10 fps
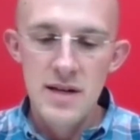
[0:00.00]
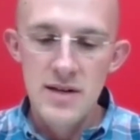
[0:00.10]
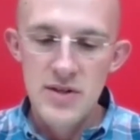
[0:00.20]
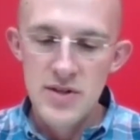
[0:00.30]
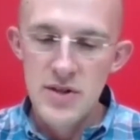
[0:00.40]

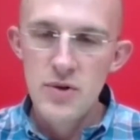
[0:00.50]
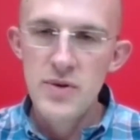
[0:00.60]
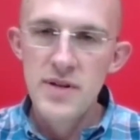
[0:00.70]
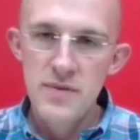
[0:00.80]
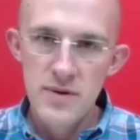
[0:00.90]
it's so
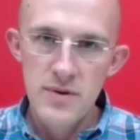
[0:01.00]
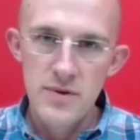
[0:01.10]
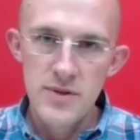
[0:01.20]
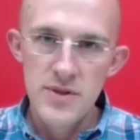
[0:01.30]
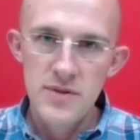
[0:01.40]

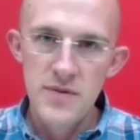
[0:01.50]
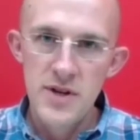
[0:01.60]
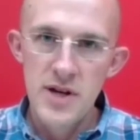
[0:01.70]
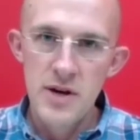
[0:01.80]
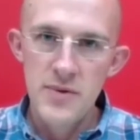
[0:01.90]
difficult to
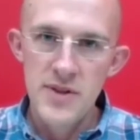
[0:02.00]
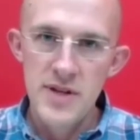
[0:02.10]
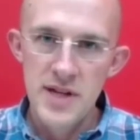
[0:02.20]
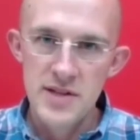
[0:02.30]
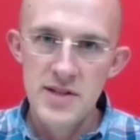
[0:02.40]
figure out what the
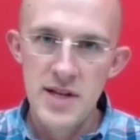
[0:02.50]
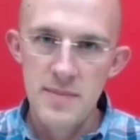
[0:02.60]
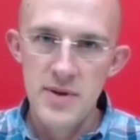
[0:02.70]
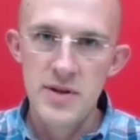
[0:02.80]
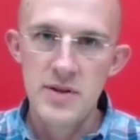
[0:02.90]
next
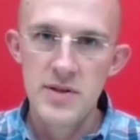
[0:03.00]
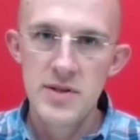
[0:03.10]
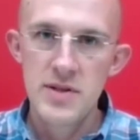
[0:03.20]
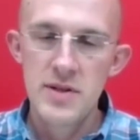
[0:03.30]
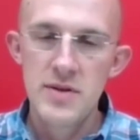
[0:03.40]
step
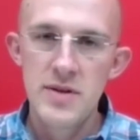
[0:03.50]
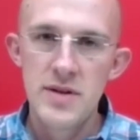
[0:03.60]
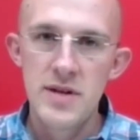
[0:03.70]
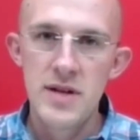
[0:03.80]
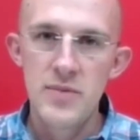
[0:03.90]
is
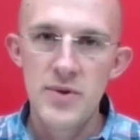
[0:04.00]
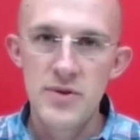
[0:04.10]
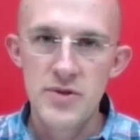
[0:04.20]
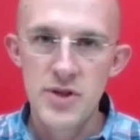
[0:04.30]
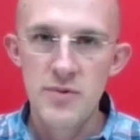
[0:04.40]
when
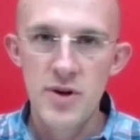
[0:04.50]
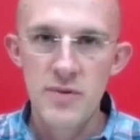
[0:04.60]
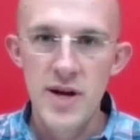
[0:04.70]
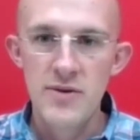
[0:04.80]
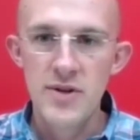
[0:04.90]
there's no one
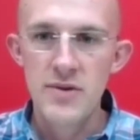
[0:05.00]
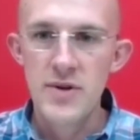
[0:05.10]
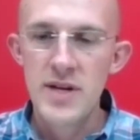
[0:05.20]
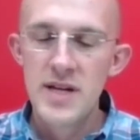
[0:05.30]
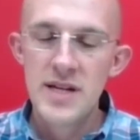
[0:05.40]
around you.